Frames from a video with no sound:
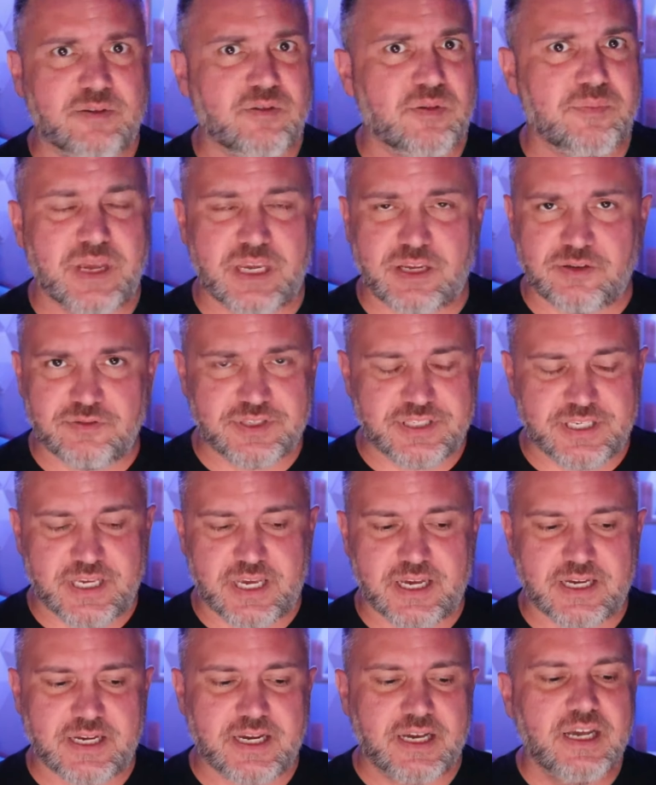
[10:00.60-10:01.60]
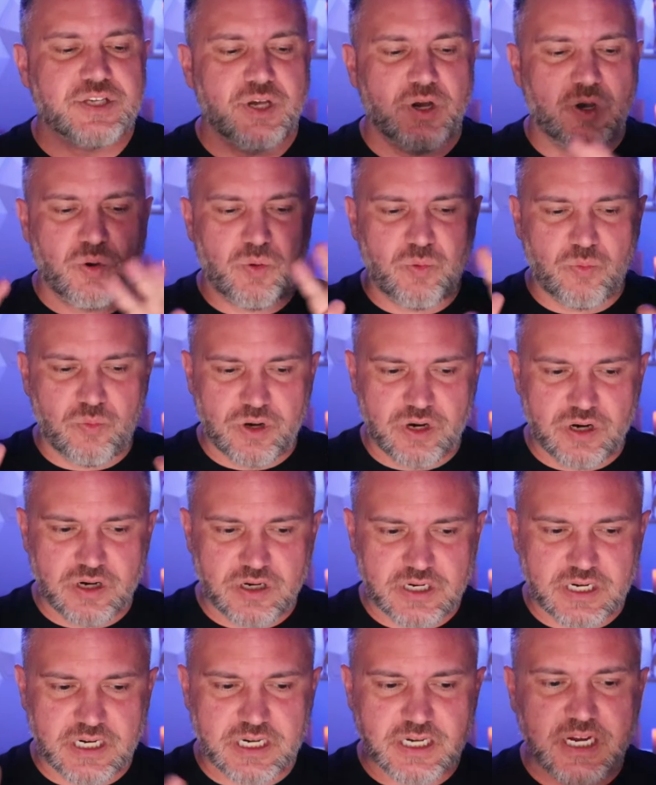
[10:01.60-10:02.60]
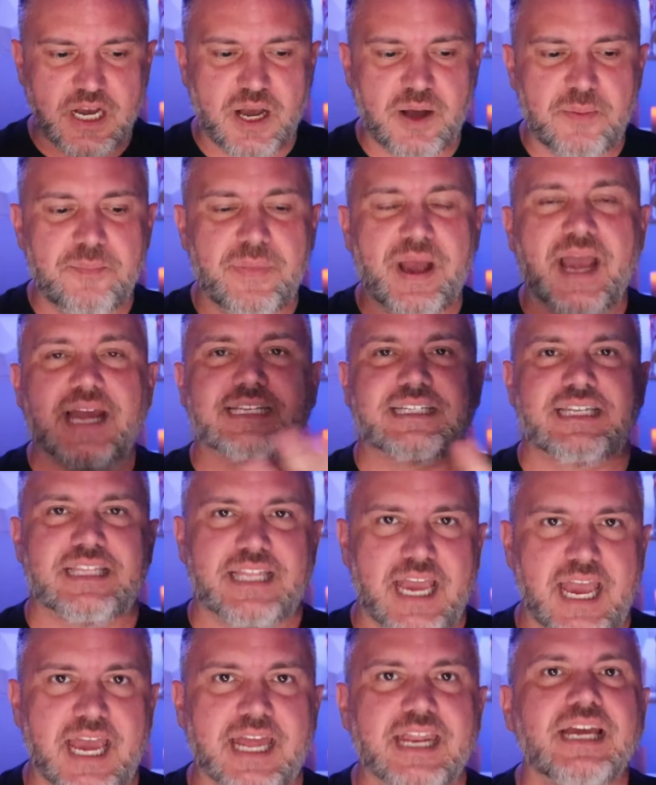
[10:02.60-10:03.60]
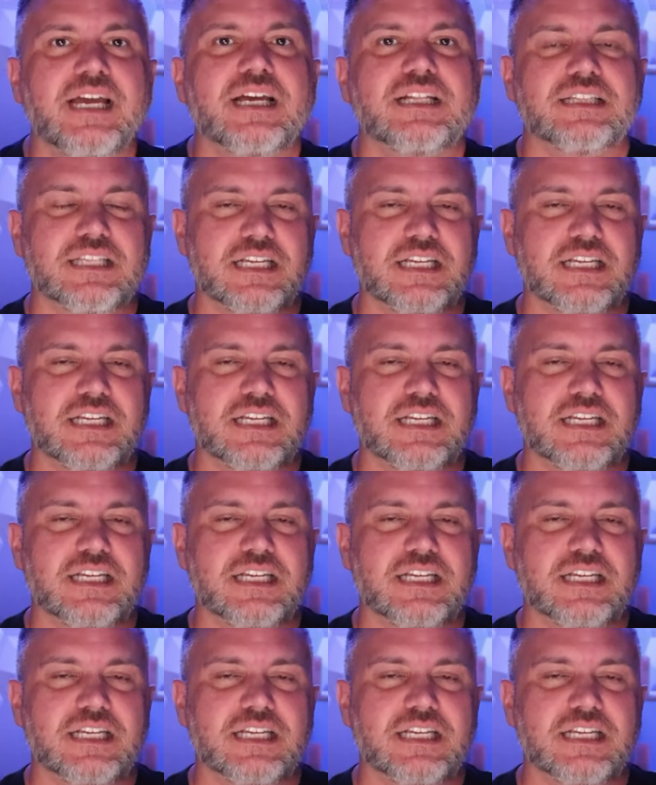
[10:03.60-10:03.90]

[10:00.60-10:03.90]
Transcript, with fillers: like it would make you sick. So we're gonna come back to that.